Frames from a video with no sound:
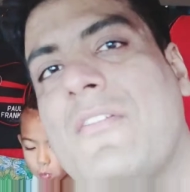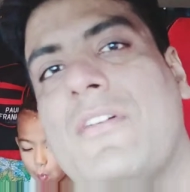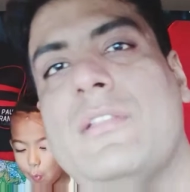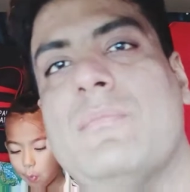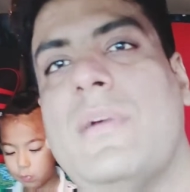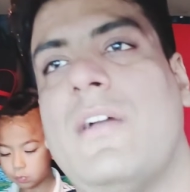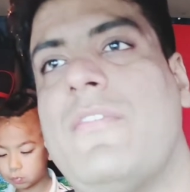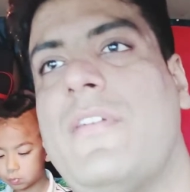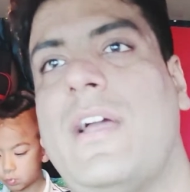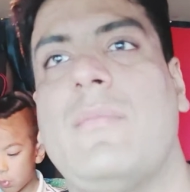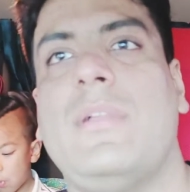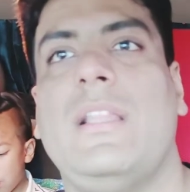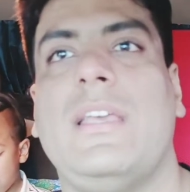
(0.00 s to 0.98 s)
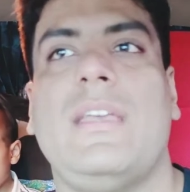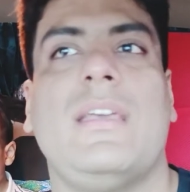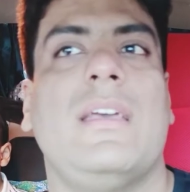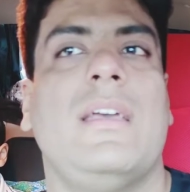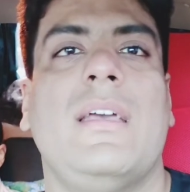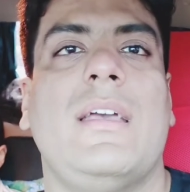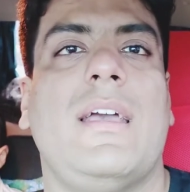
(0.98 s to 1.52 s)
with my family
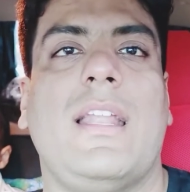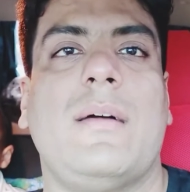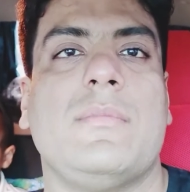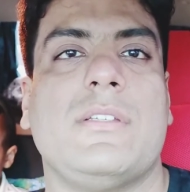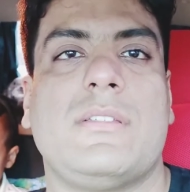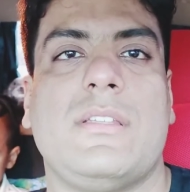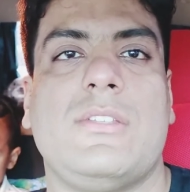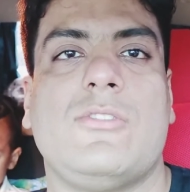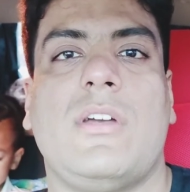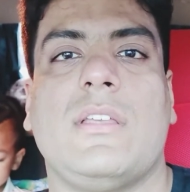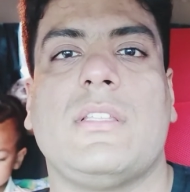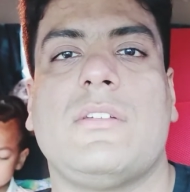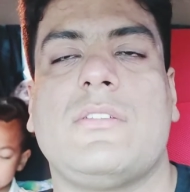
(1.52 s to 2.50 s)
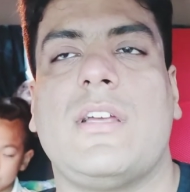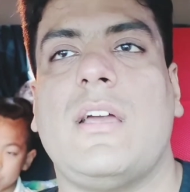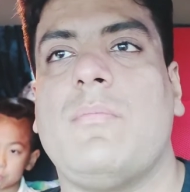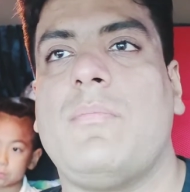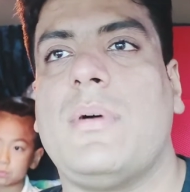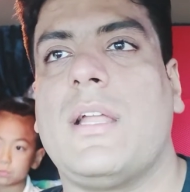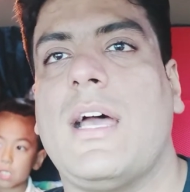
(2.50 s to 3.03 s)
and I'm just enjoying the
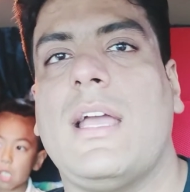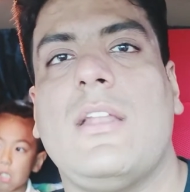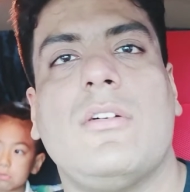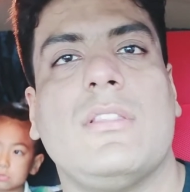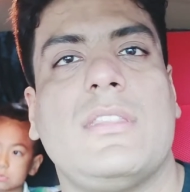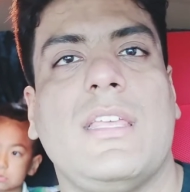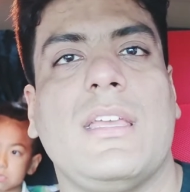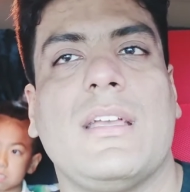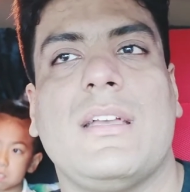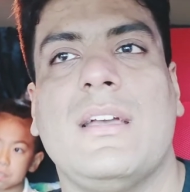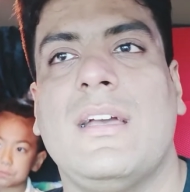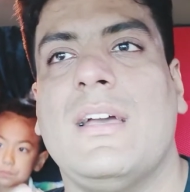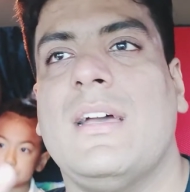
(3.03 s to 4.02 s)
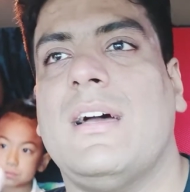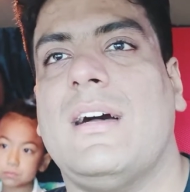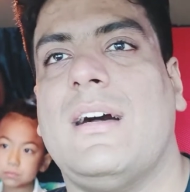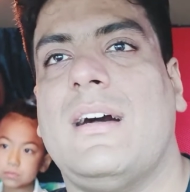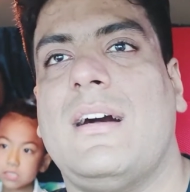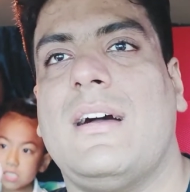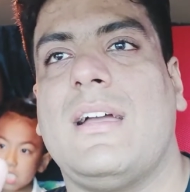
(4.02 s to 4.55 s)
drive but I don't think
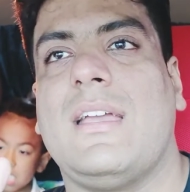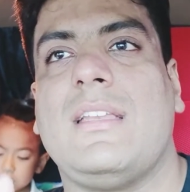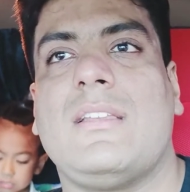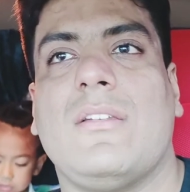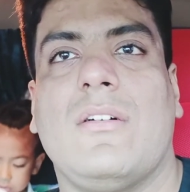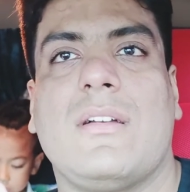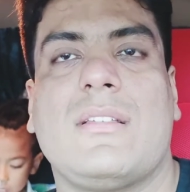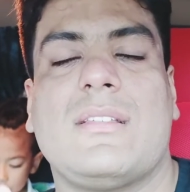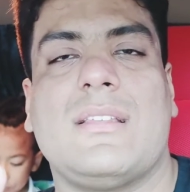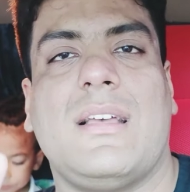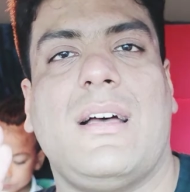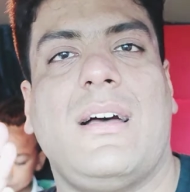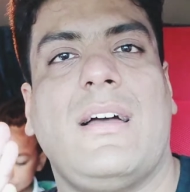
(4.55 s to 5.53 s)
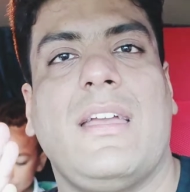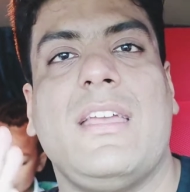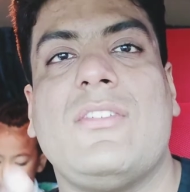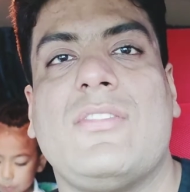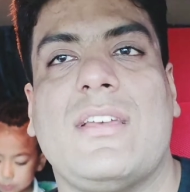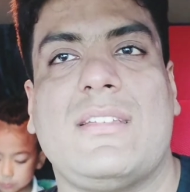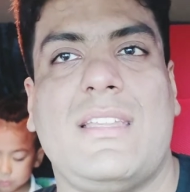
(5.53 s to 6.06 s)
uh, it looks
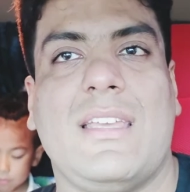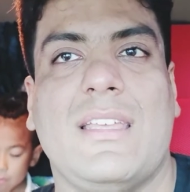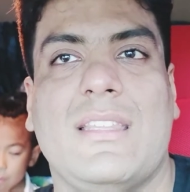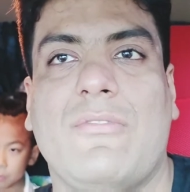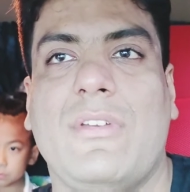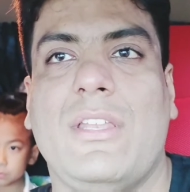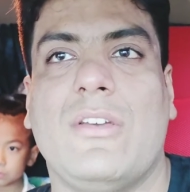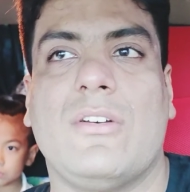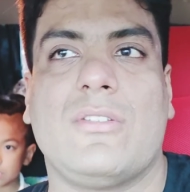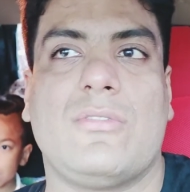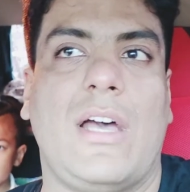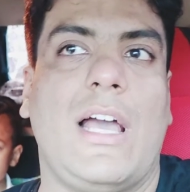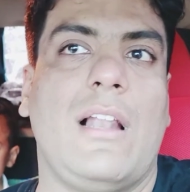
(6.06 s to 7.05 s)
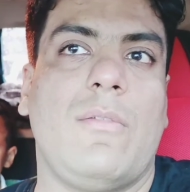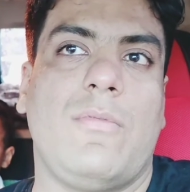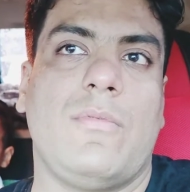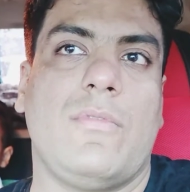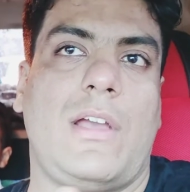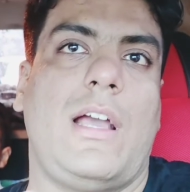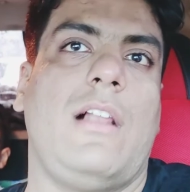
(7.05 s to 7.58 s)
interesting in the video so I'll
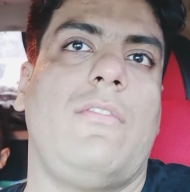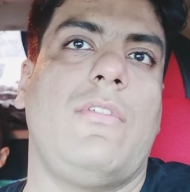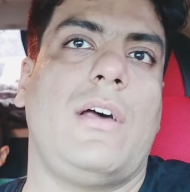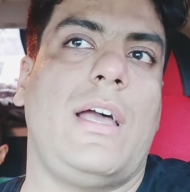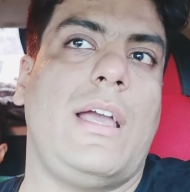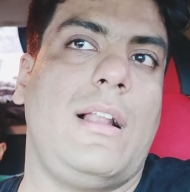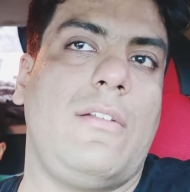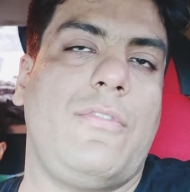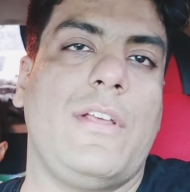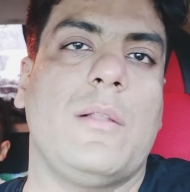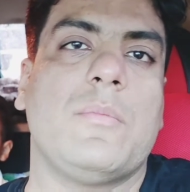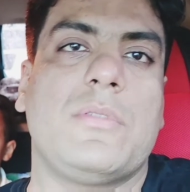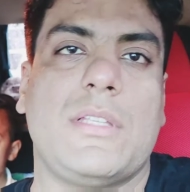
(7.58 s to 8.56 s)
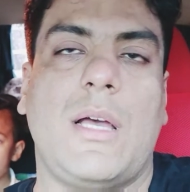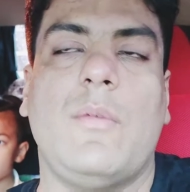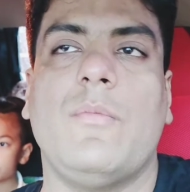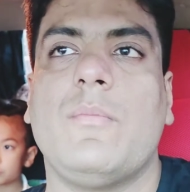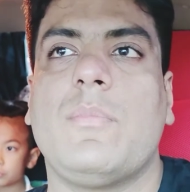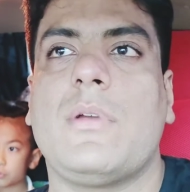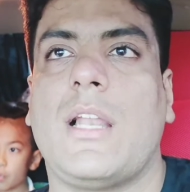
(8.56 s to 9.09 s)
I'll I'll film
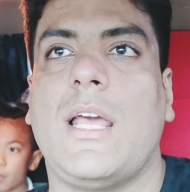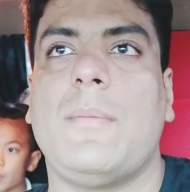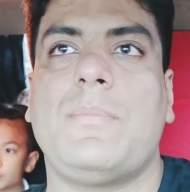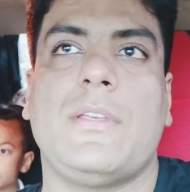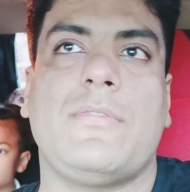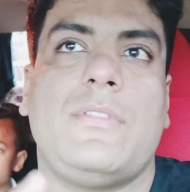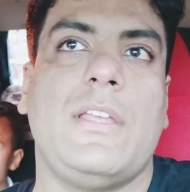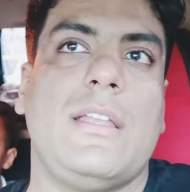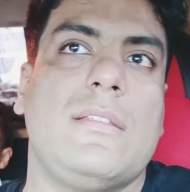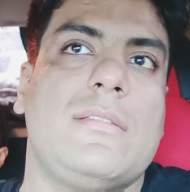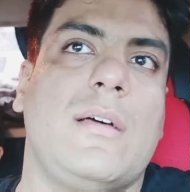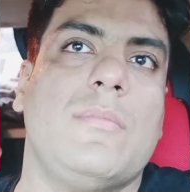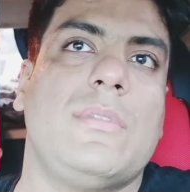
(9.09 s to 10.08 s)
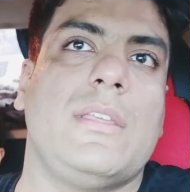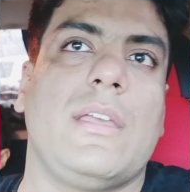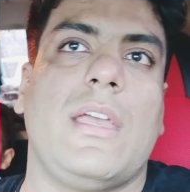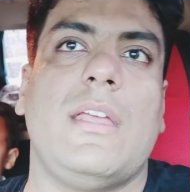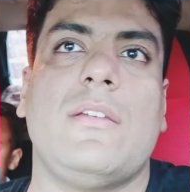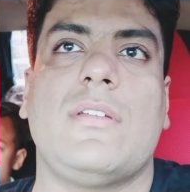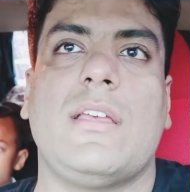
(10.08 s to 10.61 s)
some clips if there is something
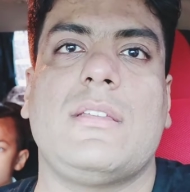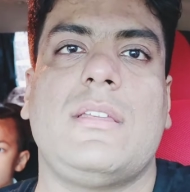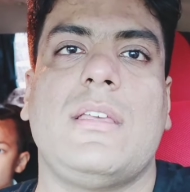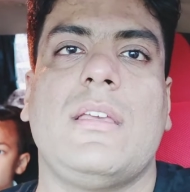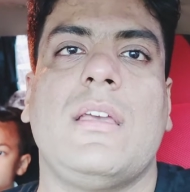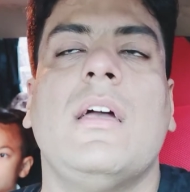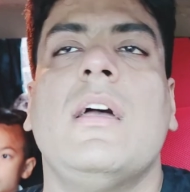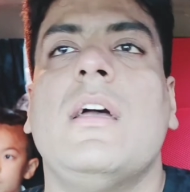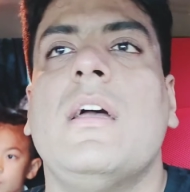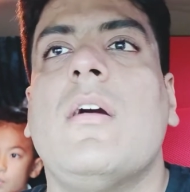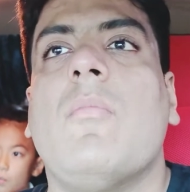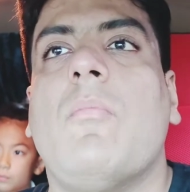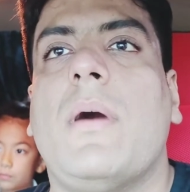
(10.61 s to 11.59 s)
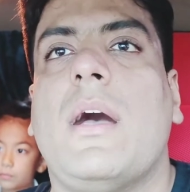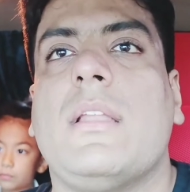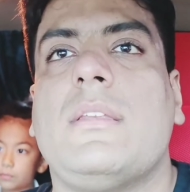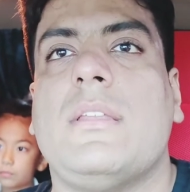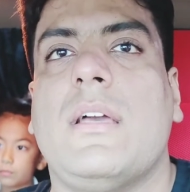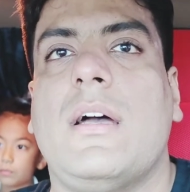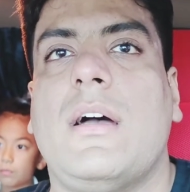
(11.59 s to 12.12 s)
interesting but
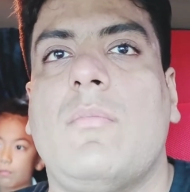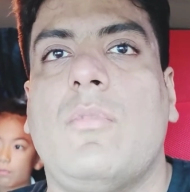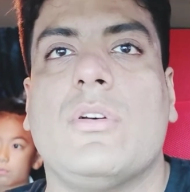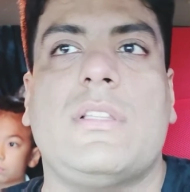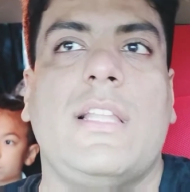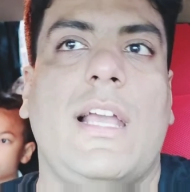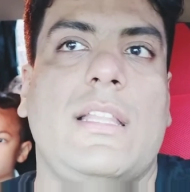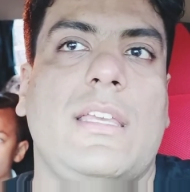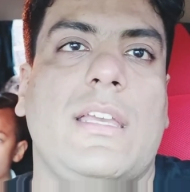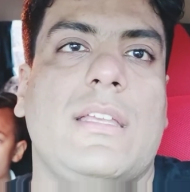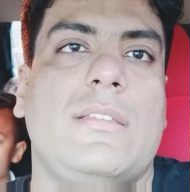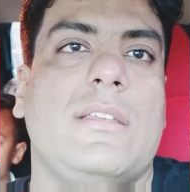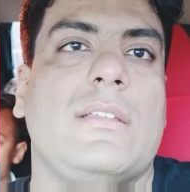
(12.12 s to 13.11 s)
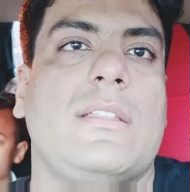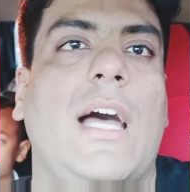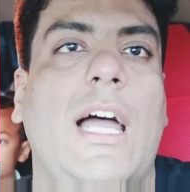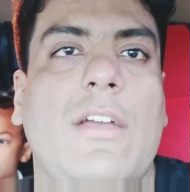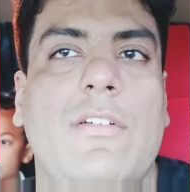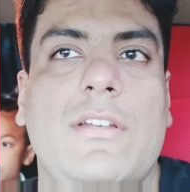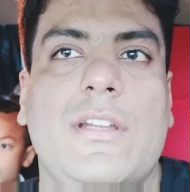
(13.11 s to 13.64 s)
mostly I think it's just
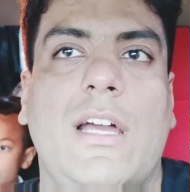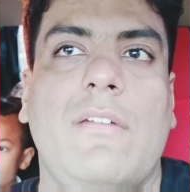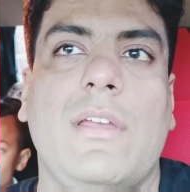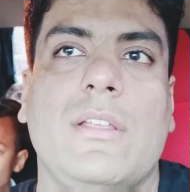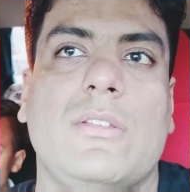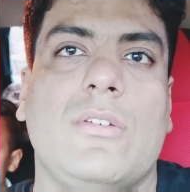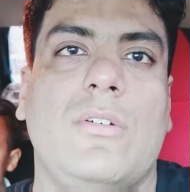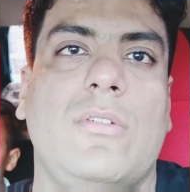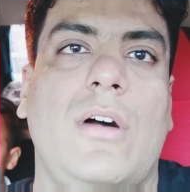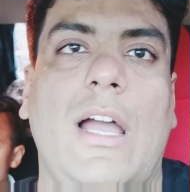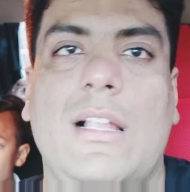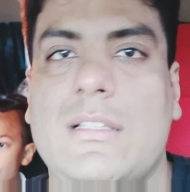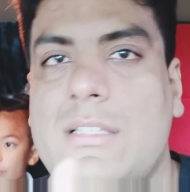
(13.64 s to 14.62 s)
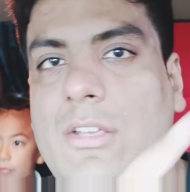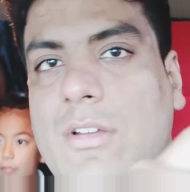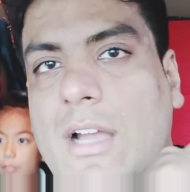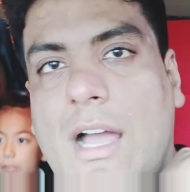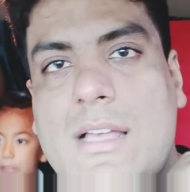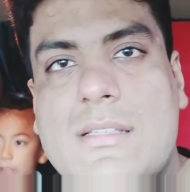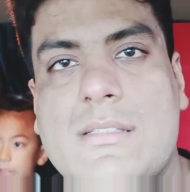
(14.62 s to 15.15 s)
highway driving so I'll see you
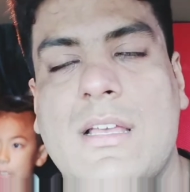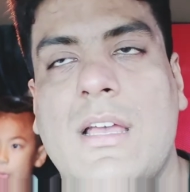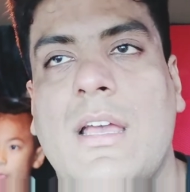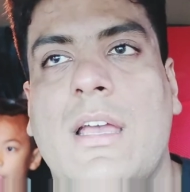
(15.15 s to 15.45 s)
guys